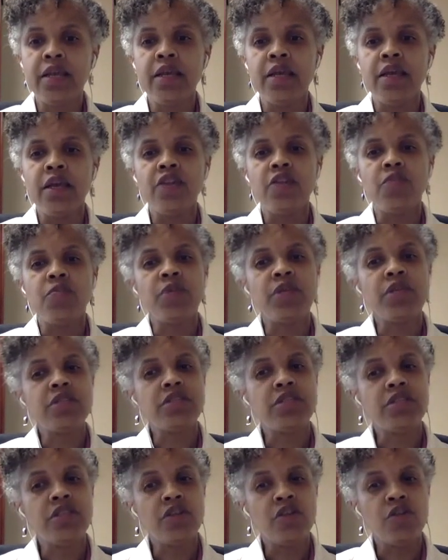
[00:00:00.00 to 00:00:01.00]
The
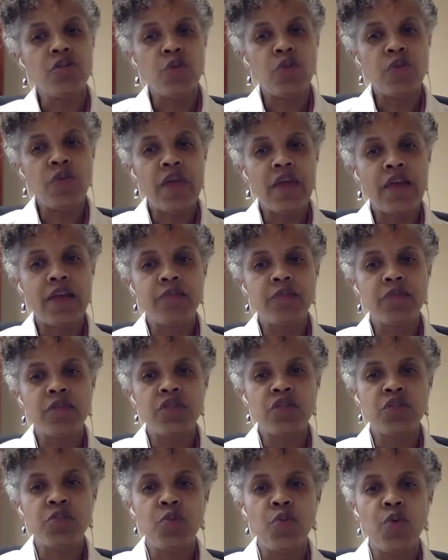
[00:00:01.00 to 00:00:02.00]
biggest signal we've had up to
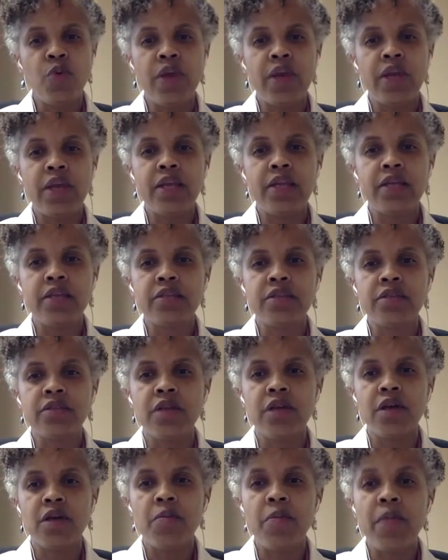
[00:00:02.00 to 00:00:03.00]
this point is
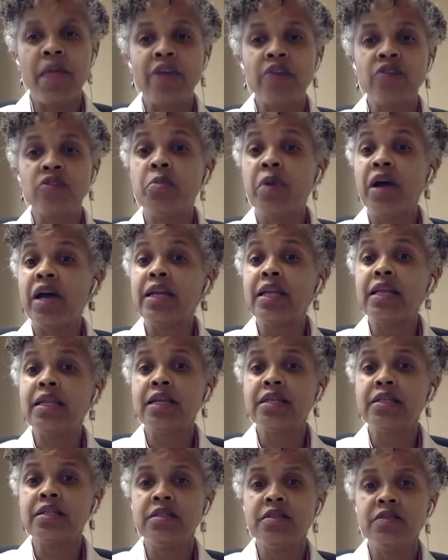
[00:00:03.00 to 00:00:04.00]
mannose binding
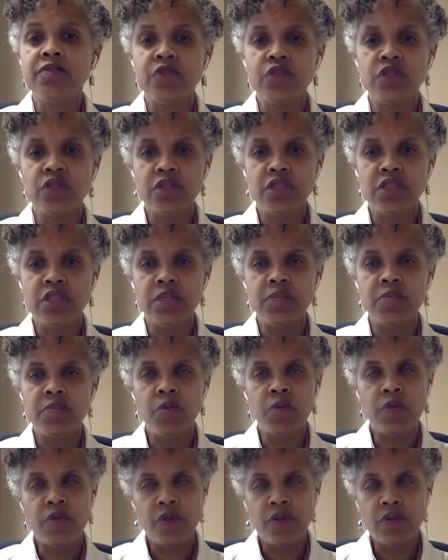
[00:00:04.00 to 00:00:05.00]
lectin deficiency, but
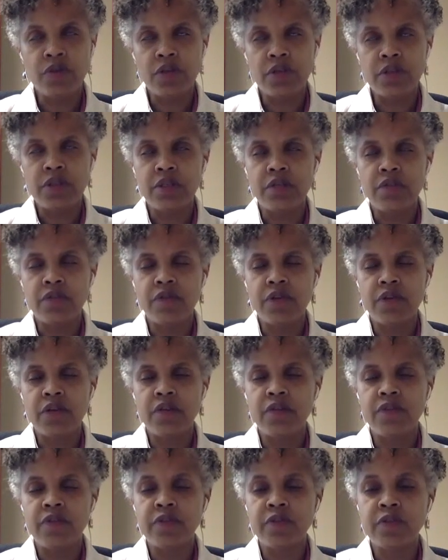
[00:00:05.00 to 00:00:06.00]
we've also identified
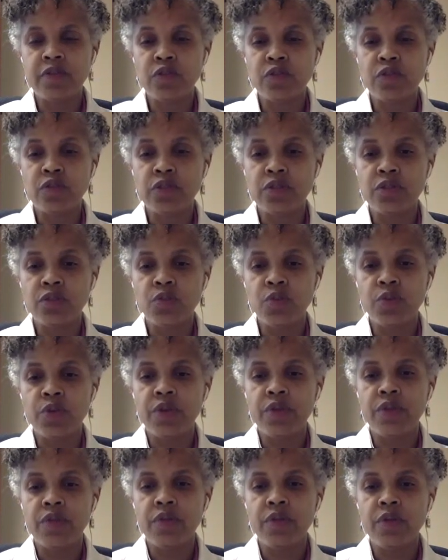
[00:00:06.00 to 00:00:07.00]
individuals
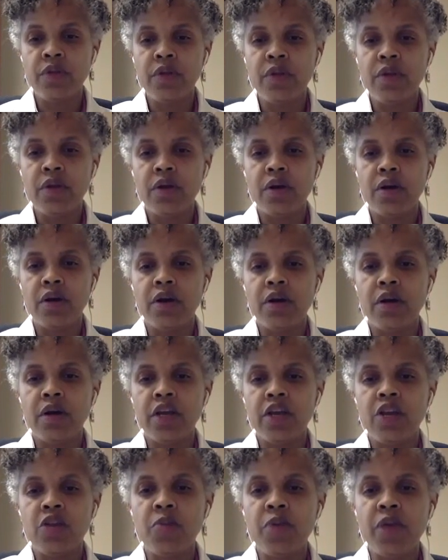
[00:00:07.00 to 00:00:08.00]
with
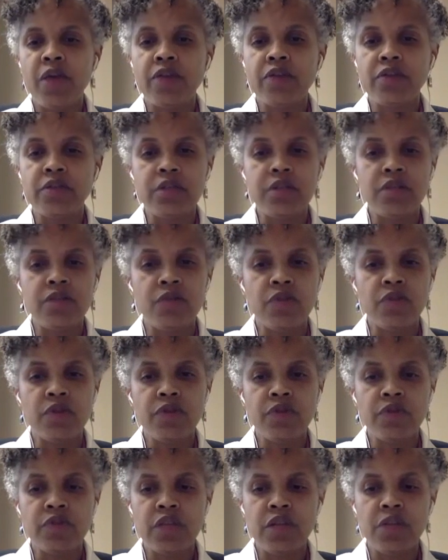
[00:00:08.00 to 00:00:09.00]
idiopathic CD4
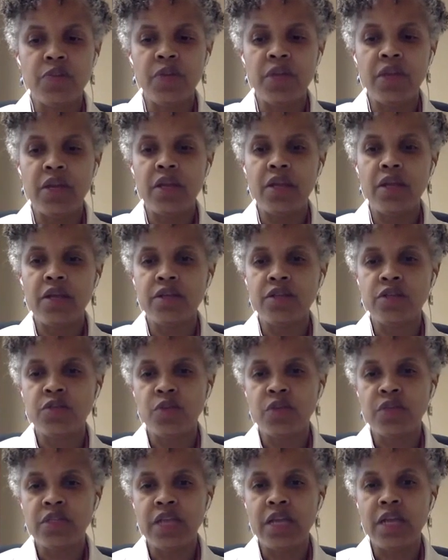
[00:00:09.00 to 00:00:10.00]
lymphocytopenia, as
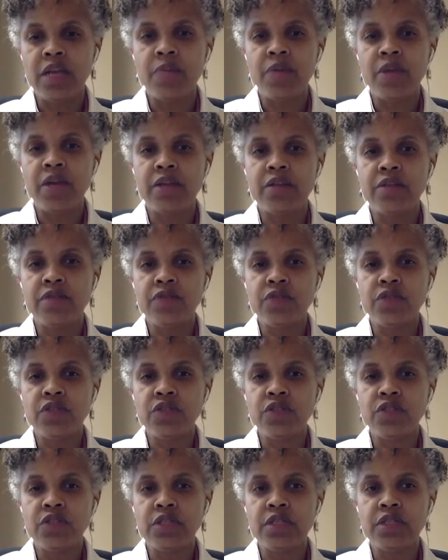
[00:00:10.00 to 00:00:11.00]
well as antibody
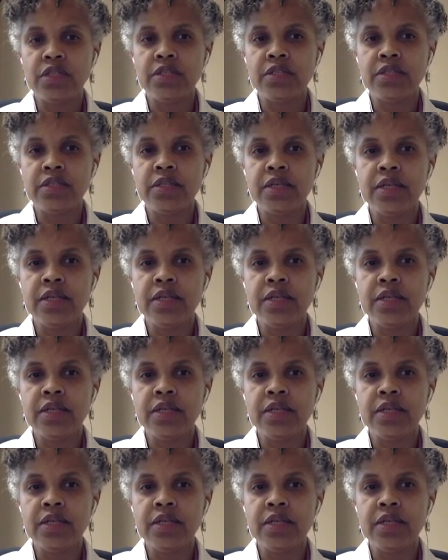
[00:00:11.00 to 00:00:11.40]
deficiencies.